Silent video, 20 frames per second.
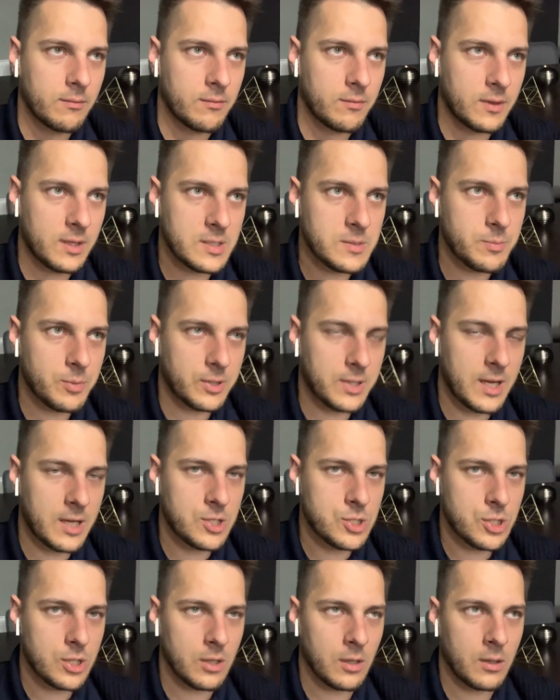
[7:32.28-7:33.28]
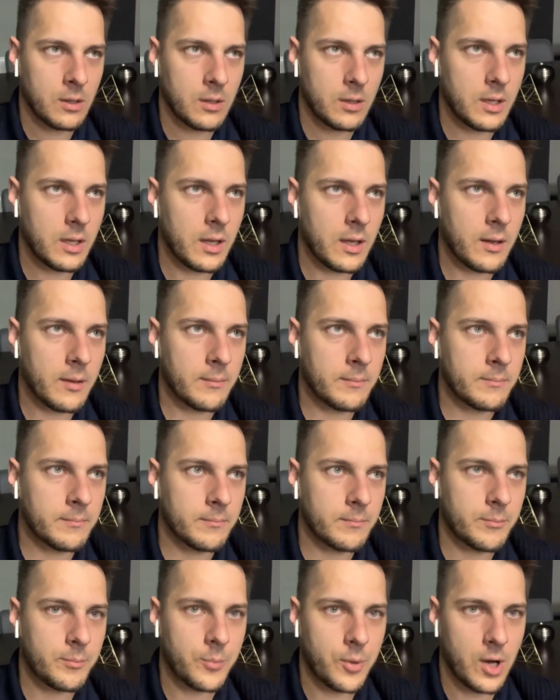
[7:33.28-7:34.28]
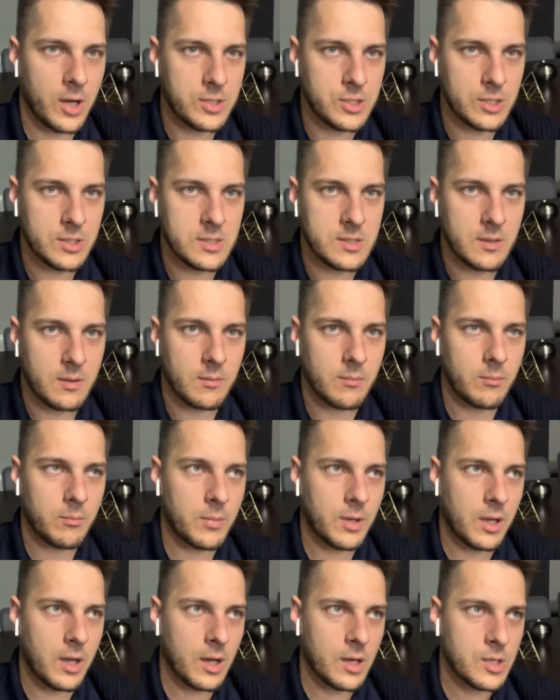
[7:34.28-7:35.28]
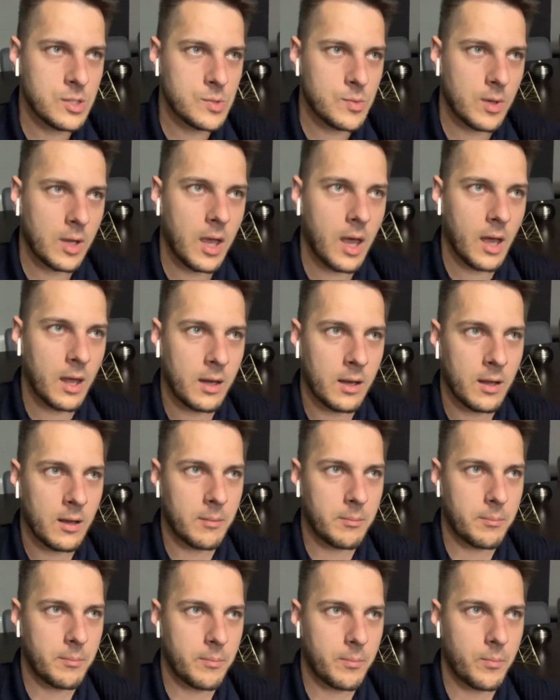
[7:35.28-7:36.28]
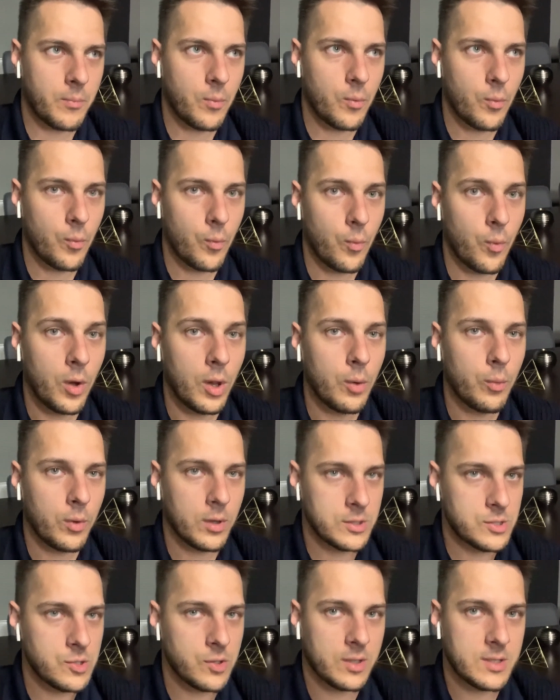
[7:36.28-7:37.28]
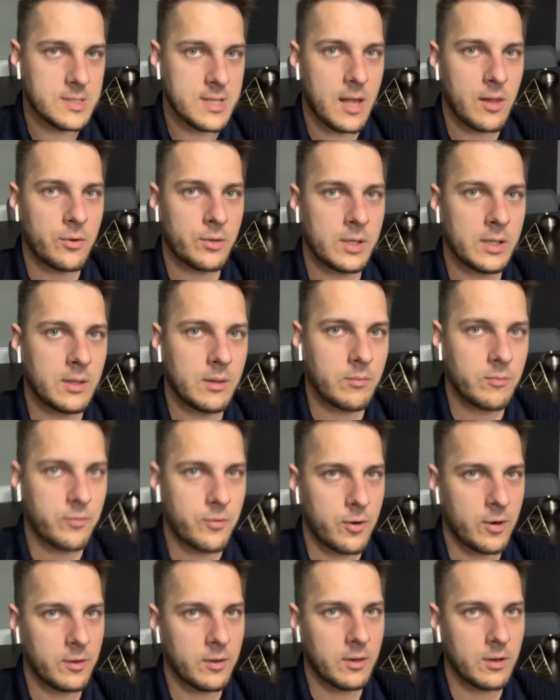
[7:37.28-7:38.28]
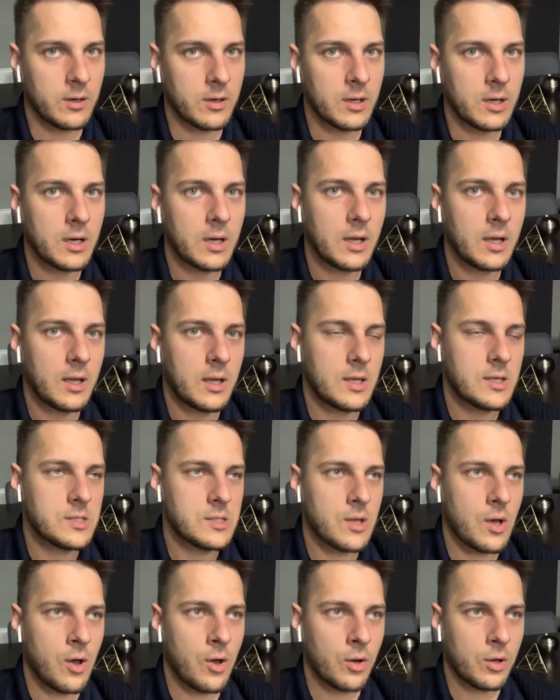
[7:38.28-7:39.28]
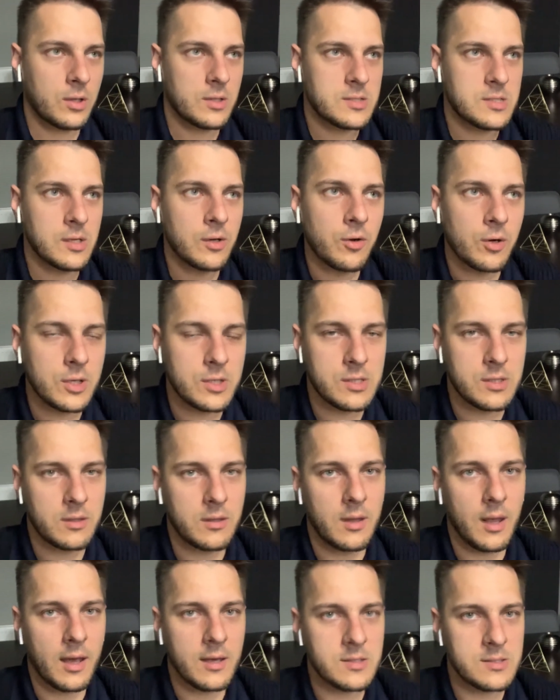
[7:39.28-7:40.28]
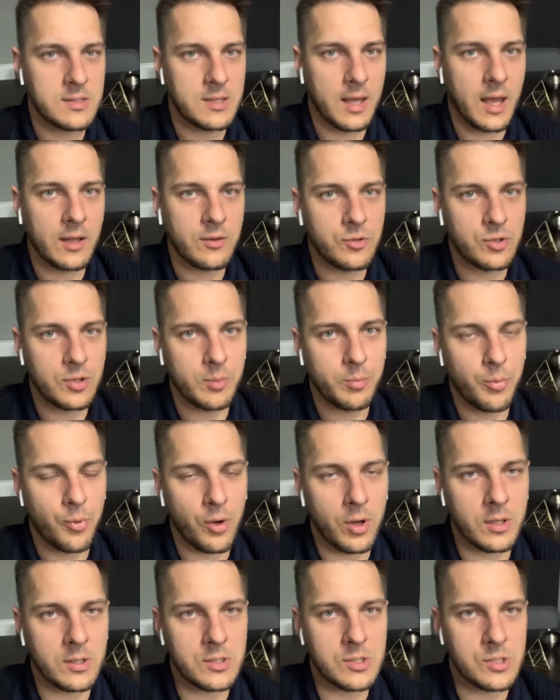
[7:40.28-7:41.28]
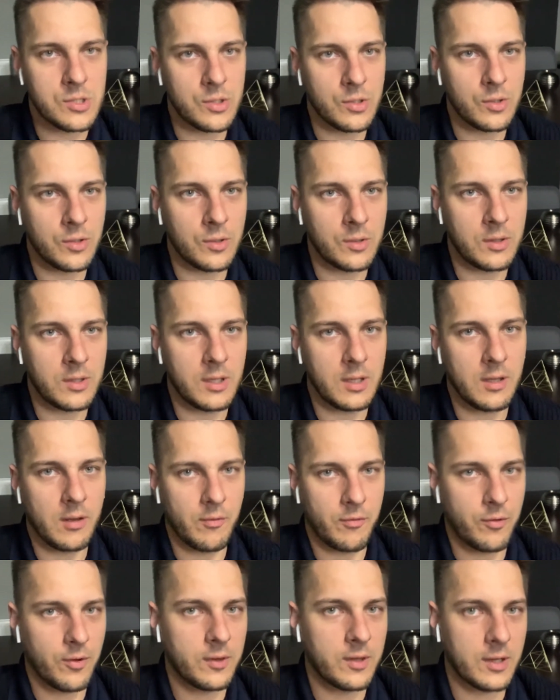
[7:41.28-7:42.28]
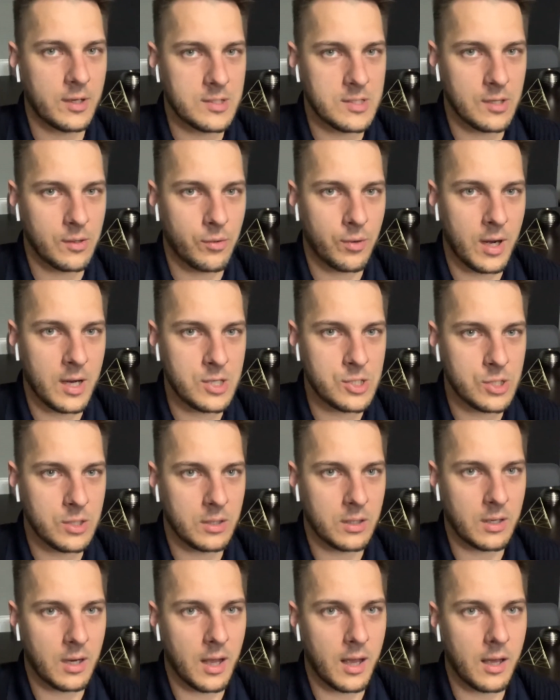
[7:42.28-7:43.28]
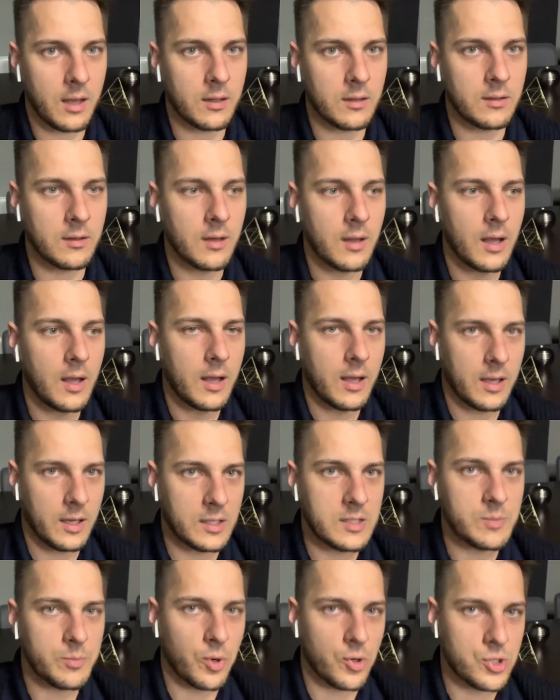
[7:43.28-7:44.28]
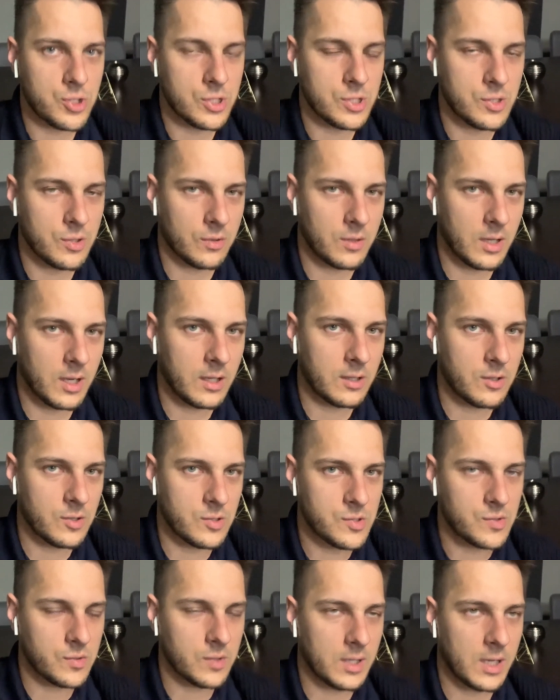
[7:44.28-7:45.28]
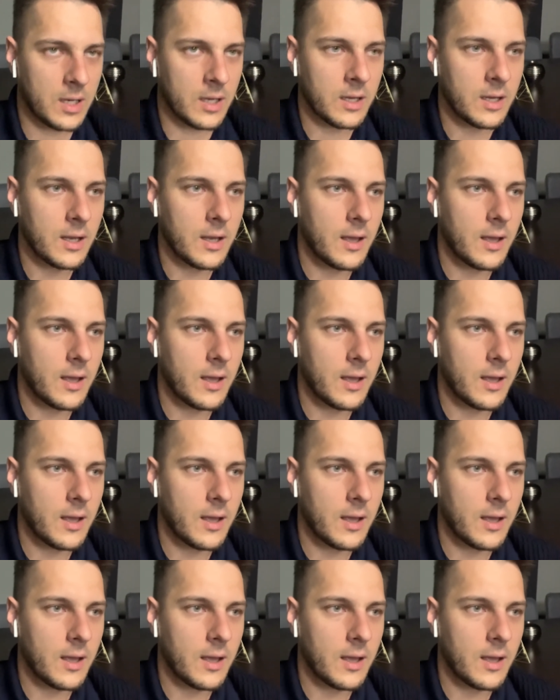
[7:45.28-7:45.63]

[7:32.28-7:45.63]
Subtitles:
these potential projects, because we'll want to accelerate them further. So consider it as the entry point to the further acceleration and exposure to the industry.